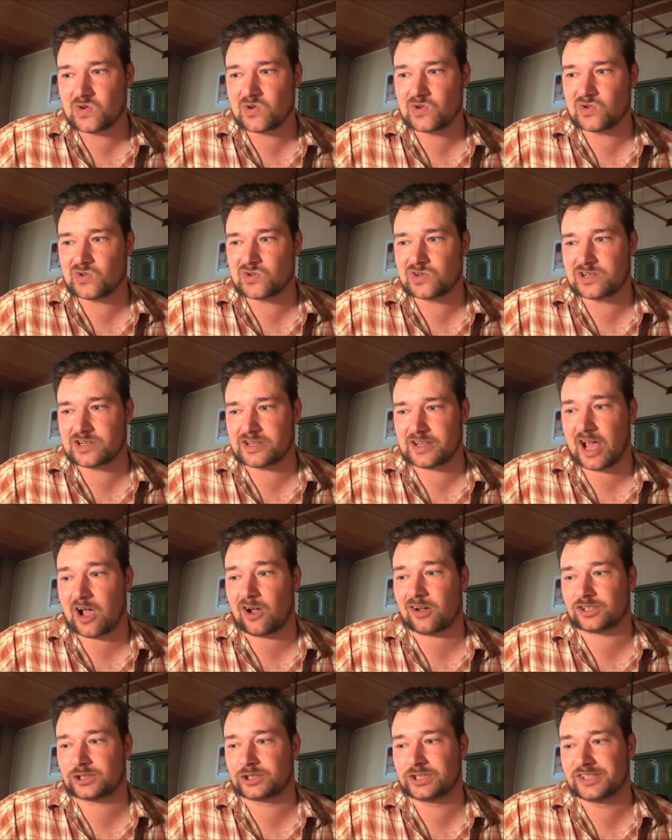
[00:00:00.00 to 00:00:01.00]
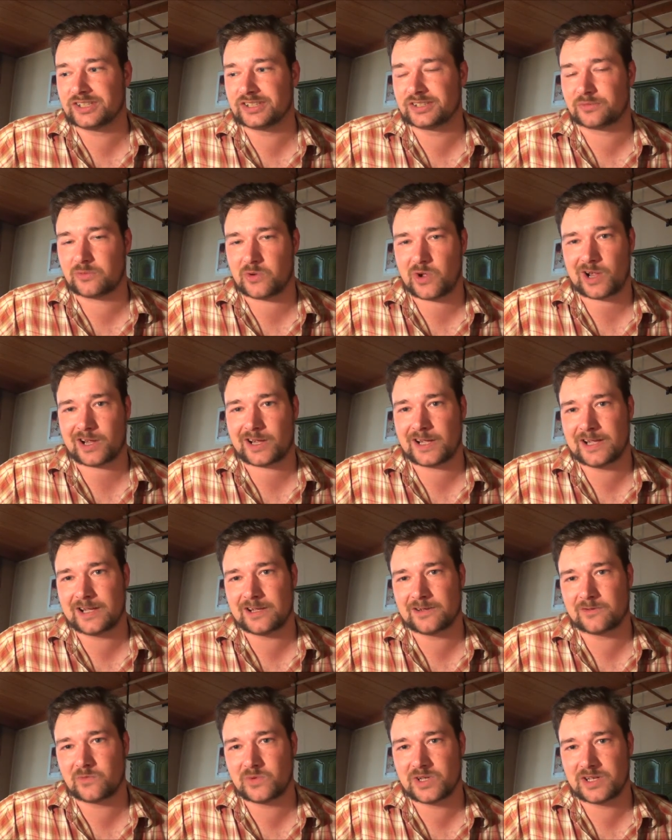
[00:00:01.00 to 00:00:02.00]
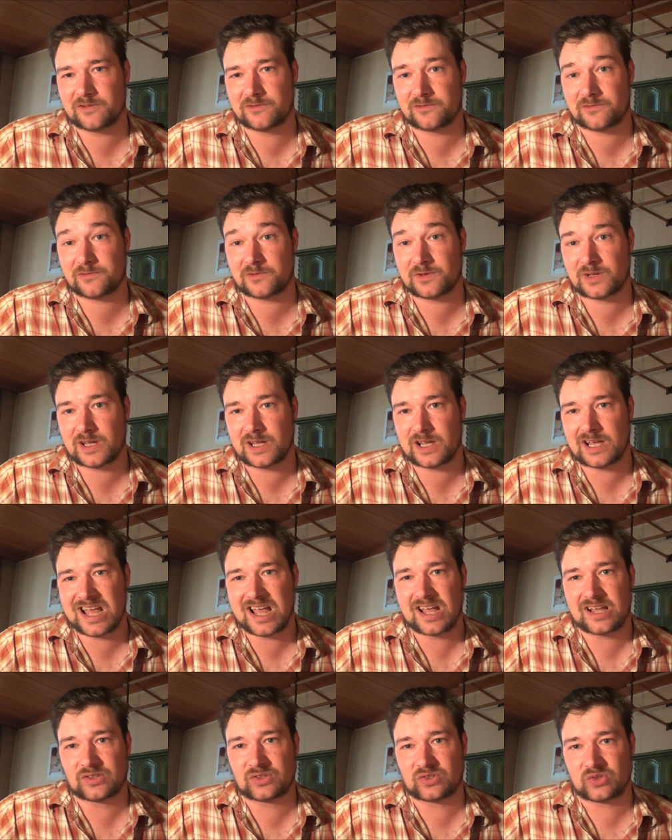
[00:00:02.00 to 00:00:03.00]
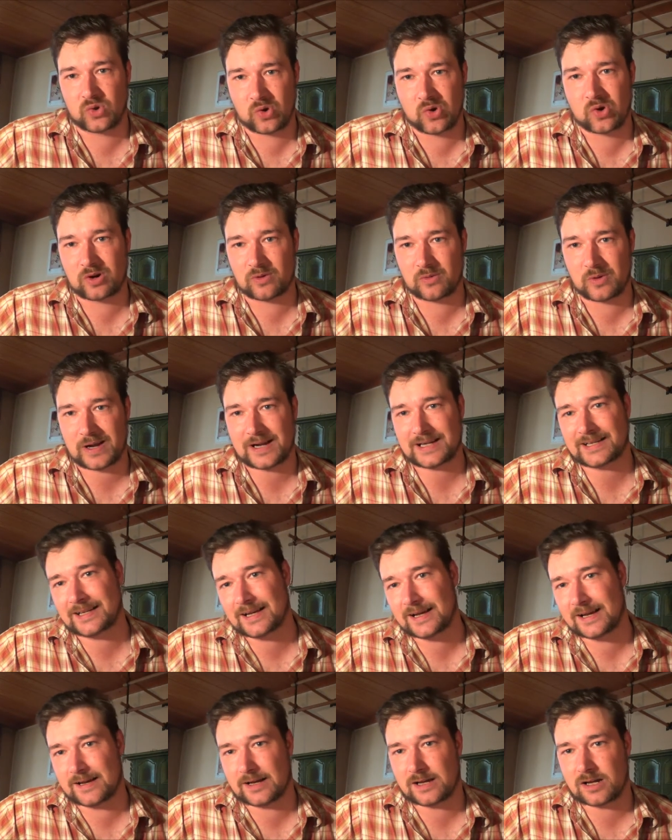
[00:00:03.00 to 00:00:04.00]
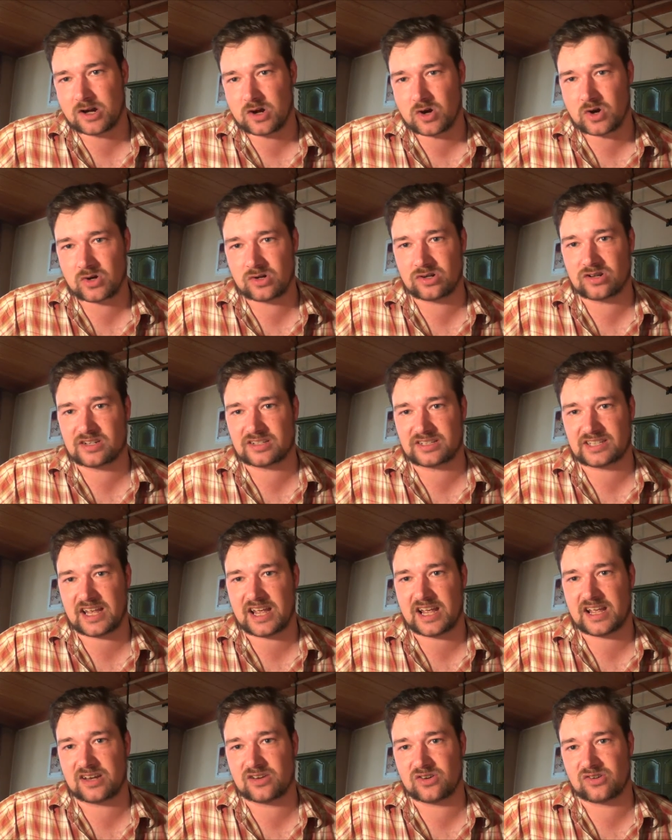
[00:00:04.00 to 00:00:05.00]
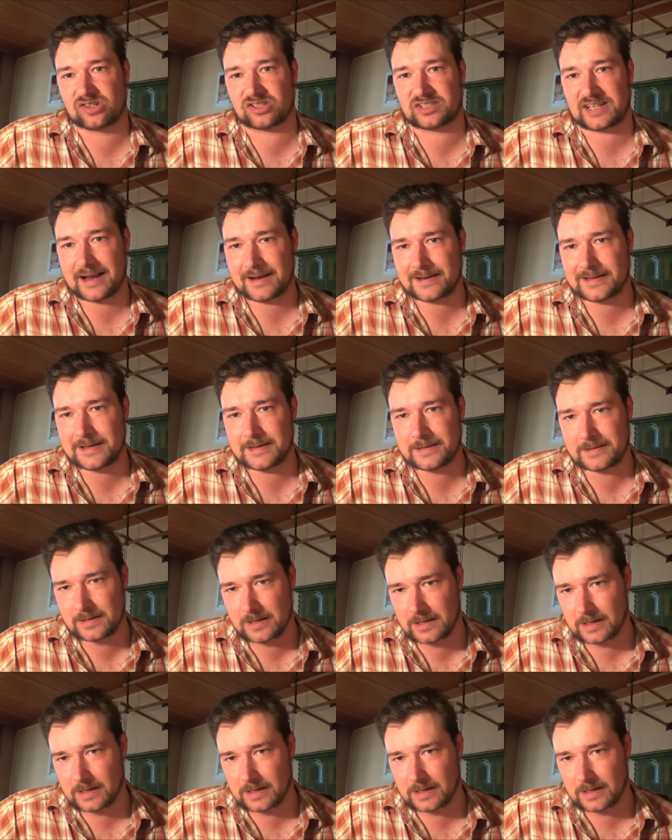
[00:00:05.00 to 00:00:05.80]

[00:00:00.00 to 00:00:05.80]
And now she is working with Doug Walker on the Nostalgia